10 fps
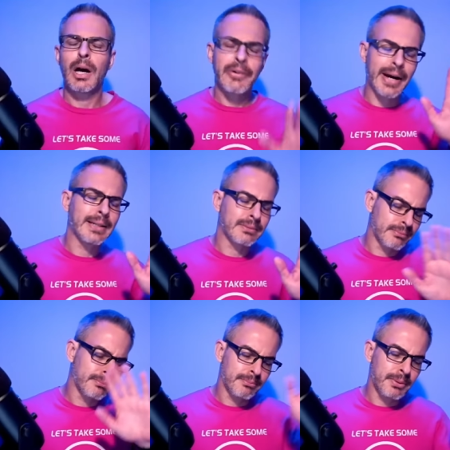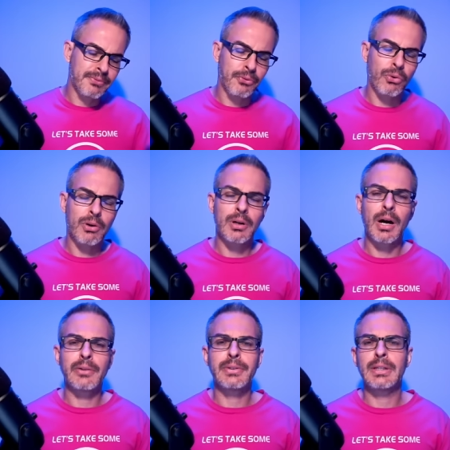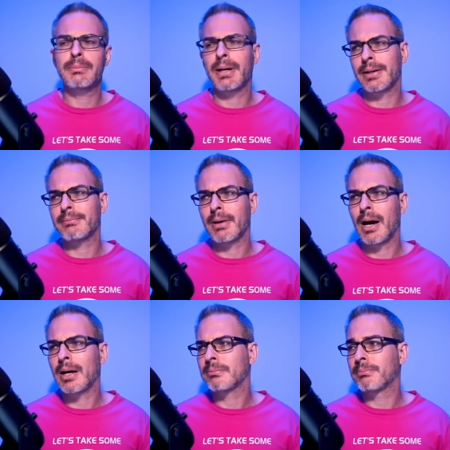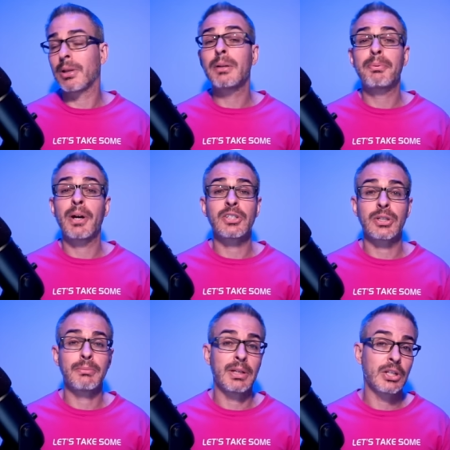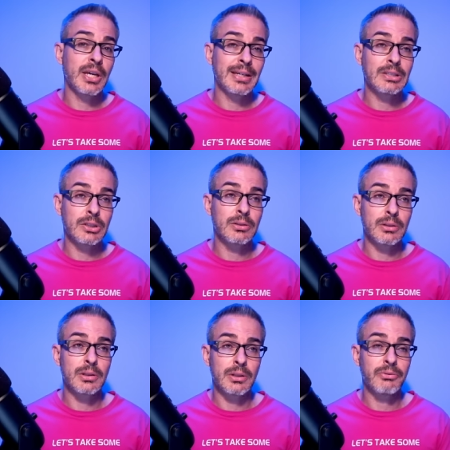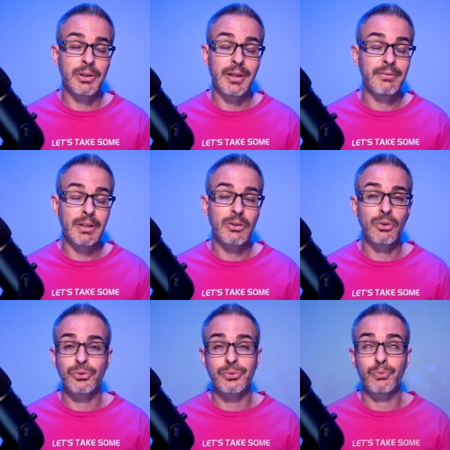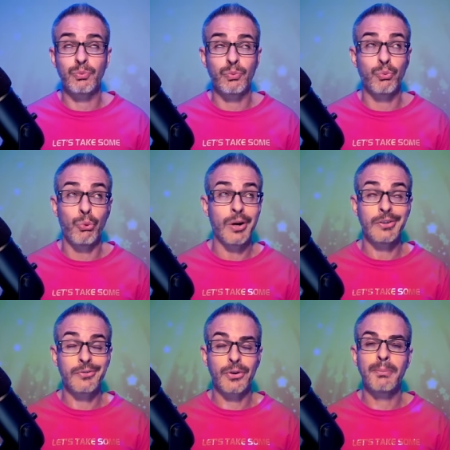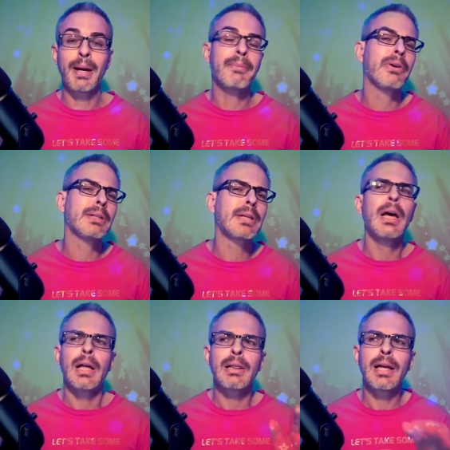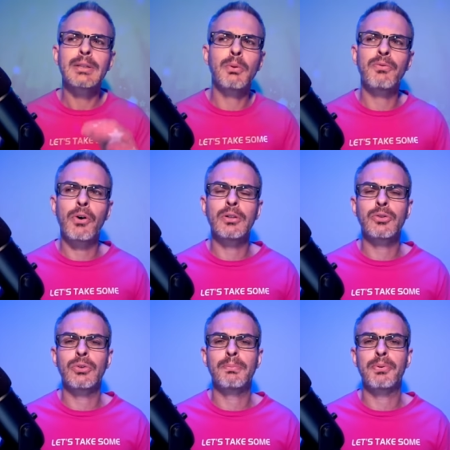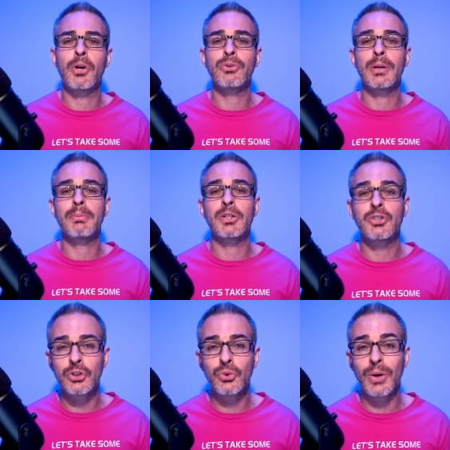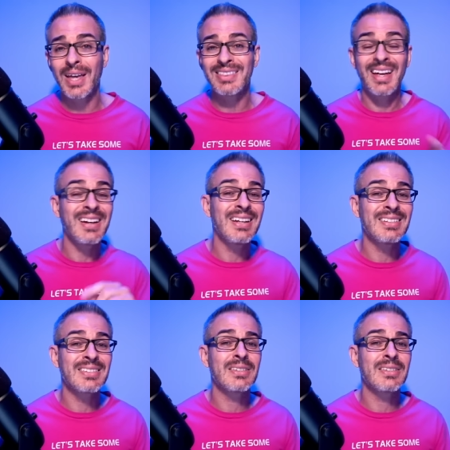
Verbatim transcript: All right, before I'll need my high blood pressure medication, uh, reliving those wonderful memories, let's move on to the pro number two, and that is